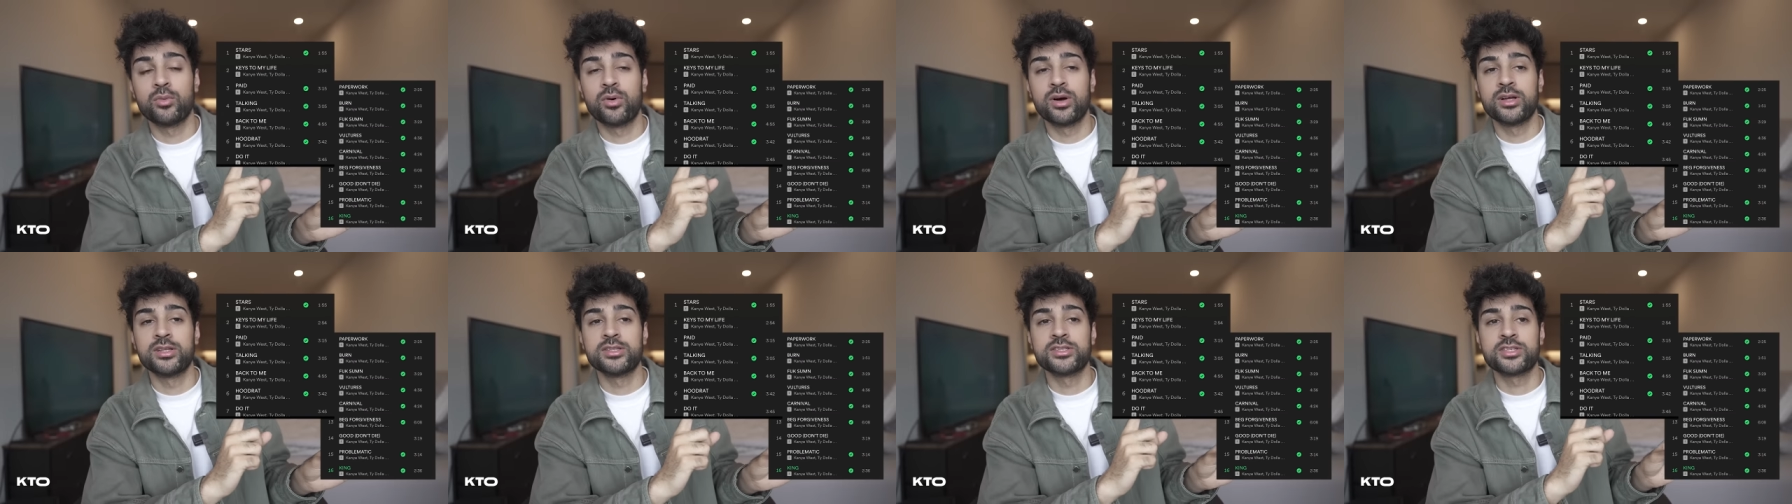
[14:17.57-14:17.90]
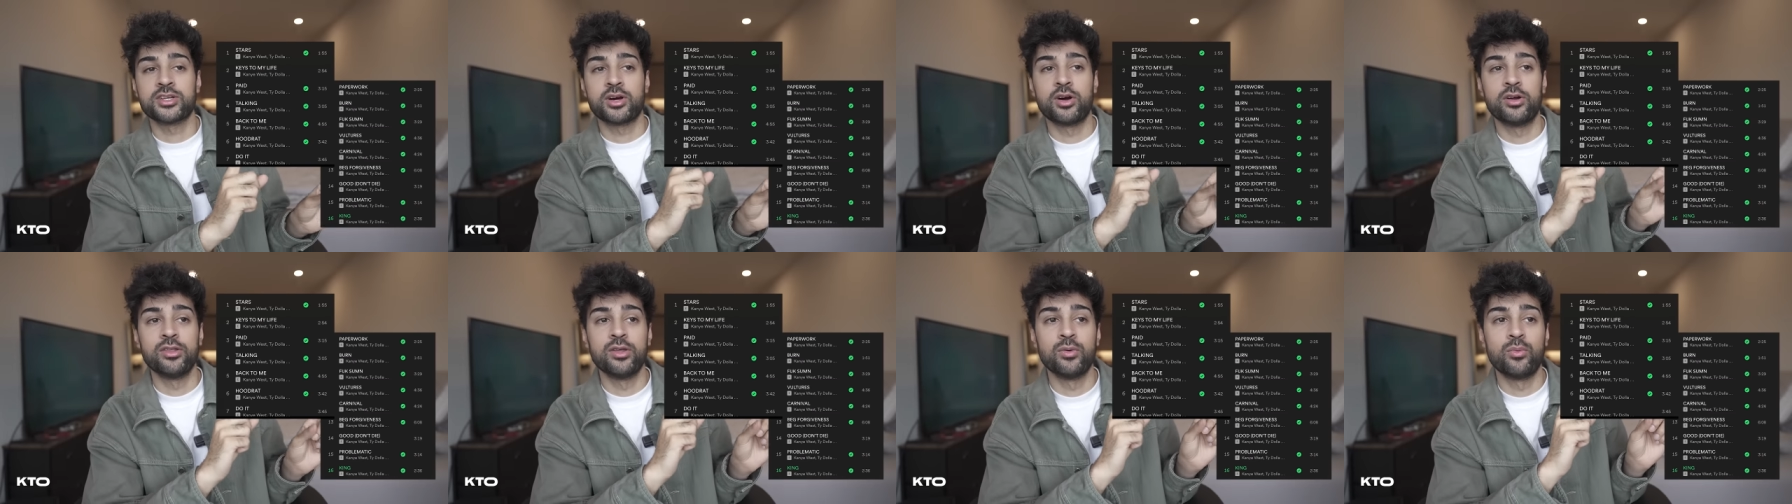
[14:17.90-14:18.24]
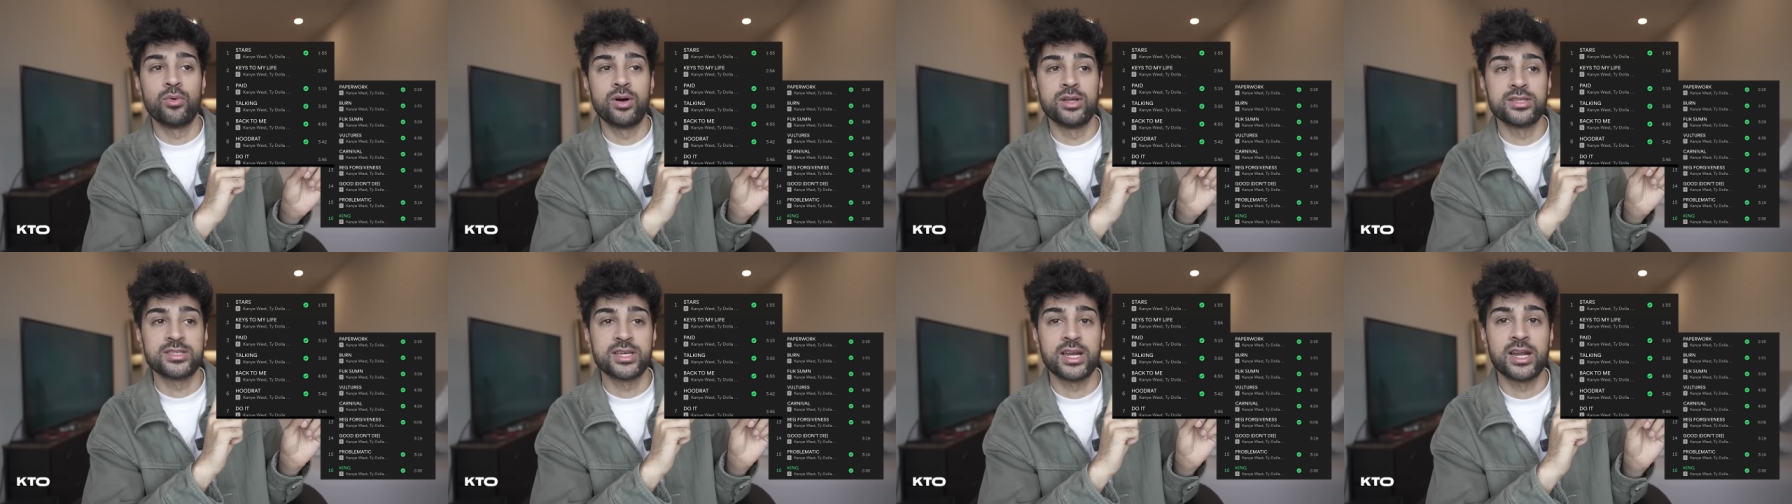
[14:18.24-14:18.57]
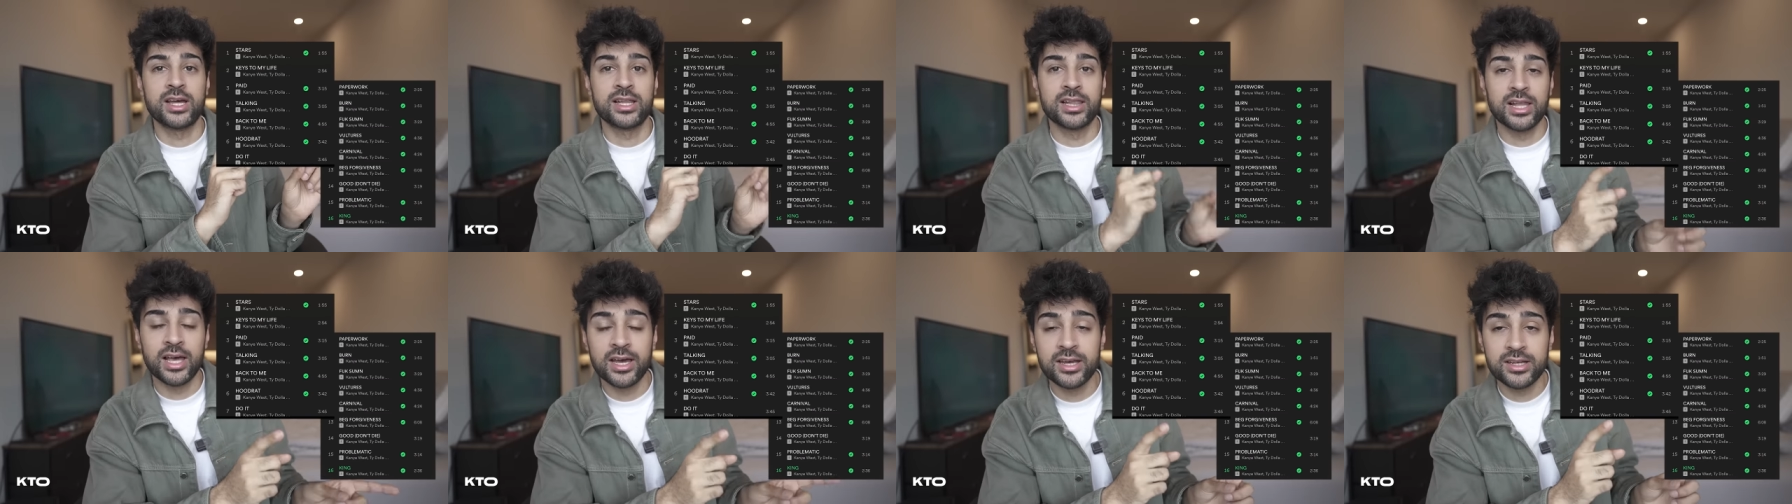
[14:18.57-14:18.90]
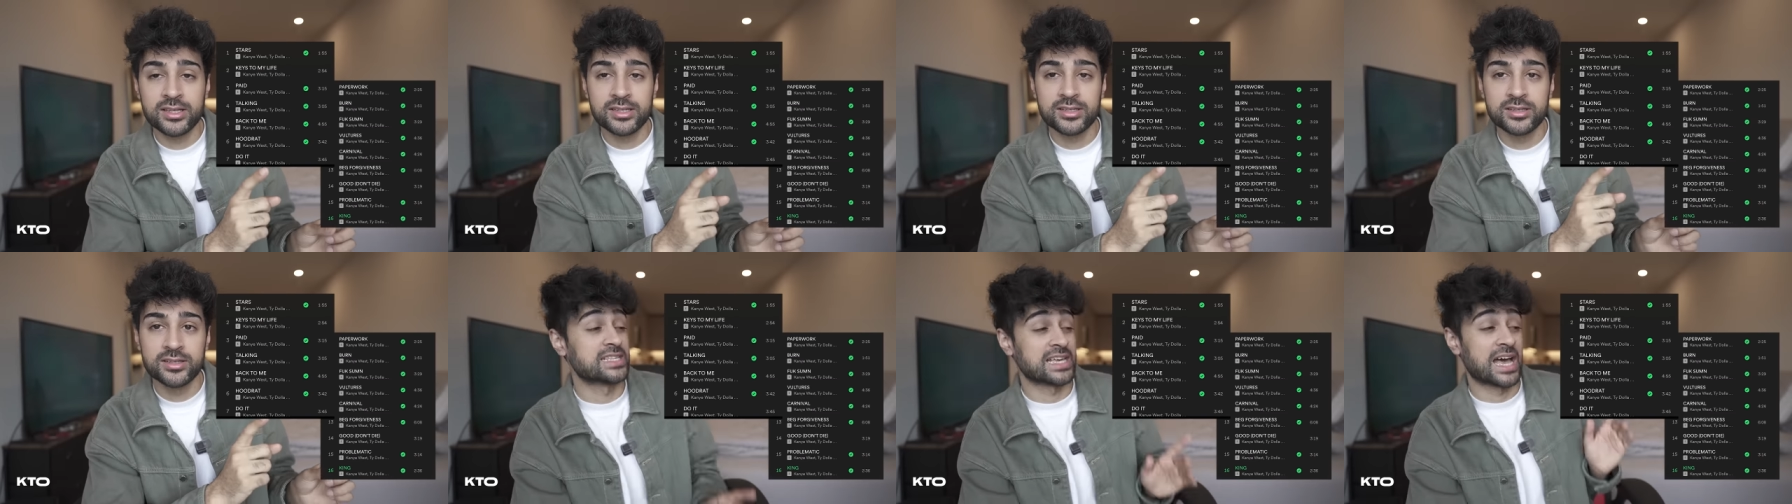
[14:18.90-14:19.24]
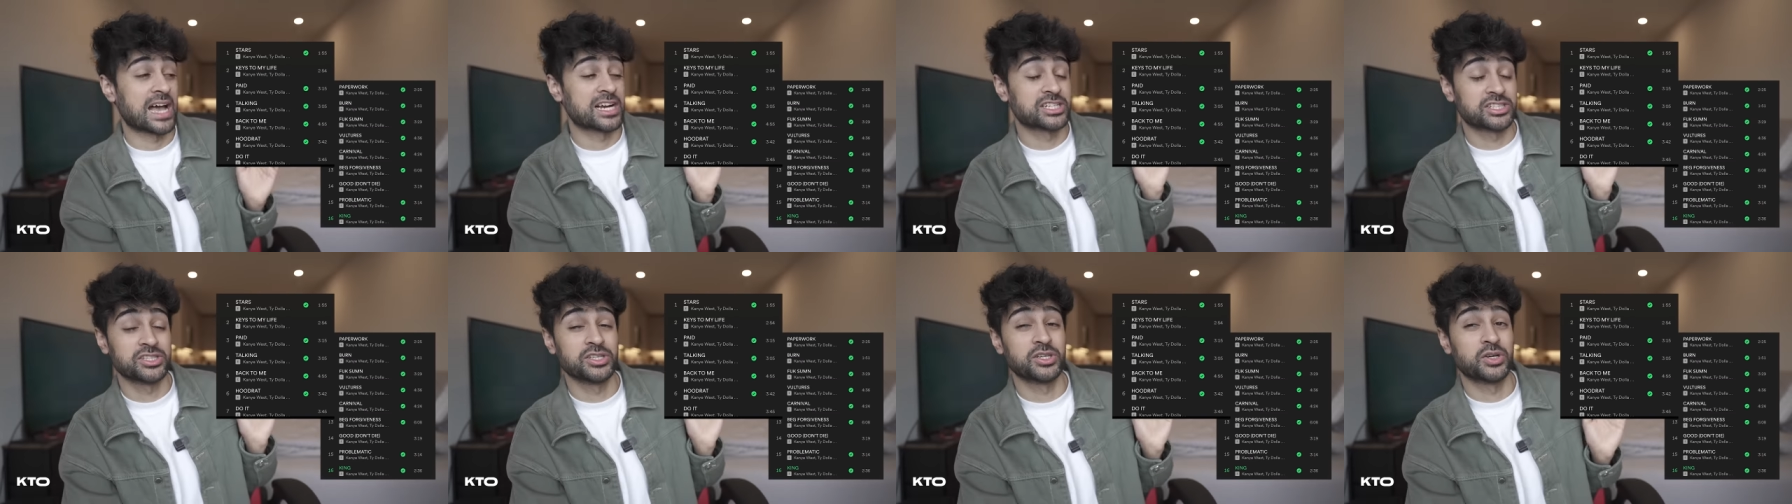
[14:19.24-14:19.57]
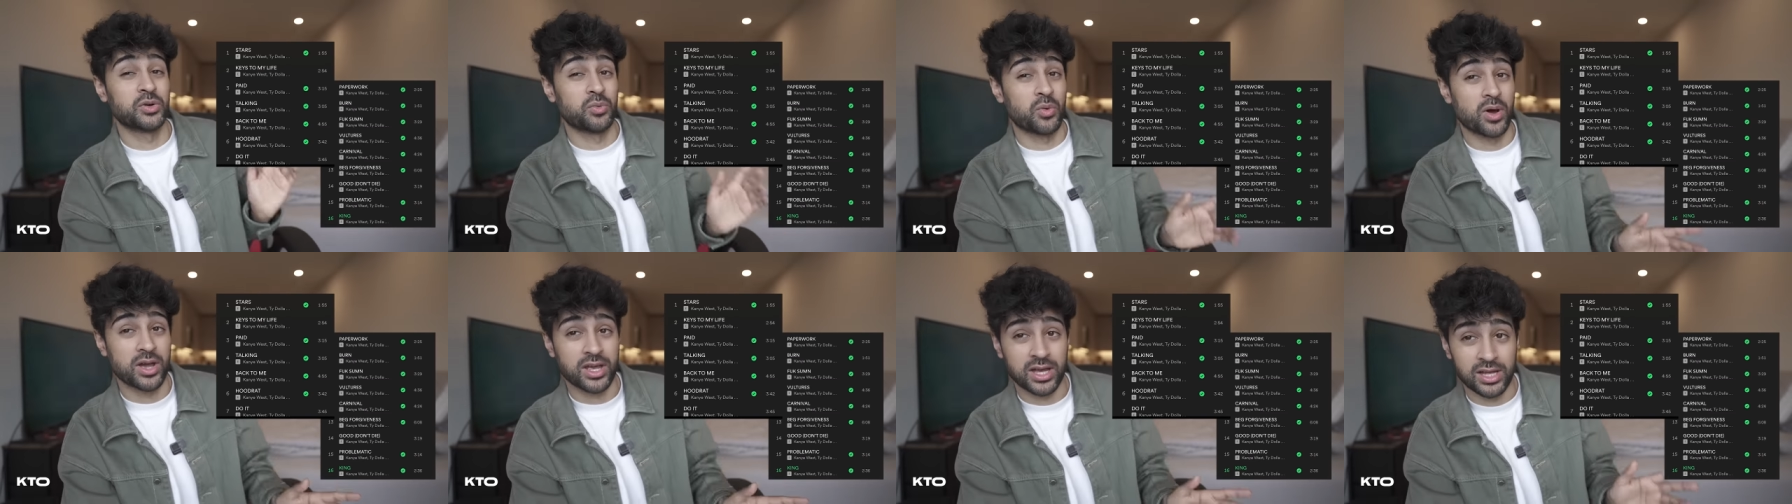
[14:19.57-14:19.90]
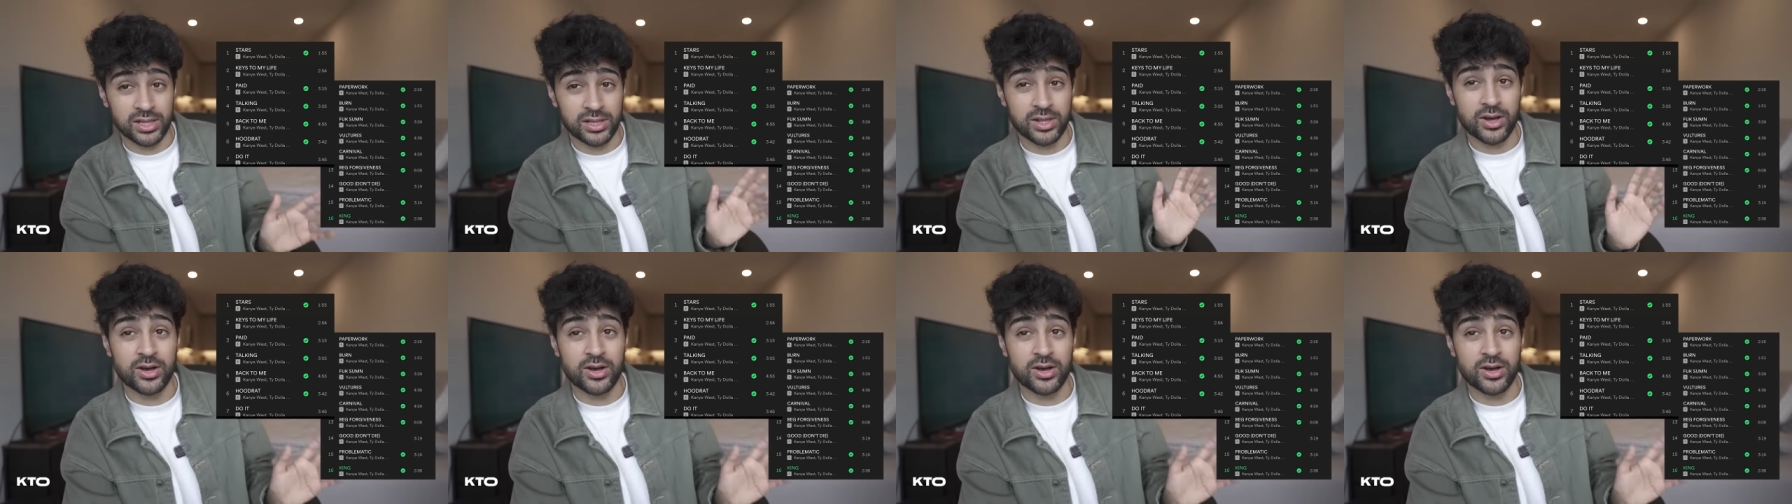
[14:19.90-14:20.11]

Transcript: ones are the ones that I liked. It's actually quite a